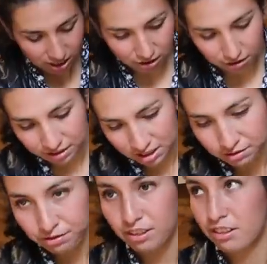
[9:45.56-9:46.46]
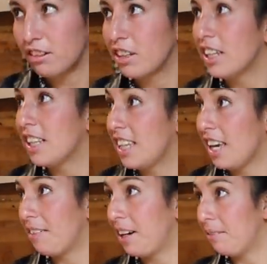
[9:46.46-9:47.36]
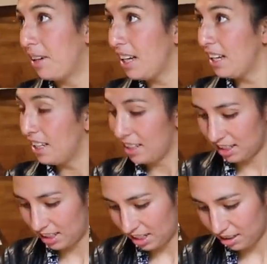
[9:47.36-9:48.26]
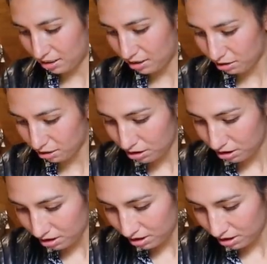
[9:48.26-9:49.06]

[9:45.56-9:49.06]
The coffee is from Yabamba, Mayanga Cusco.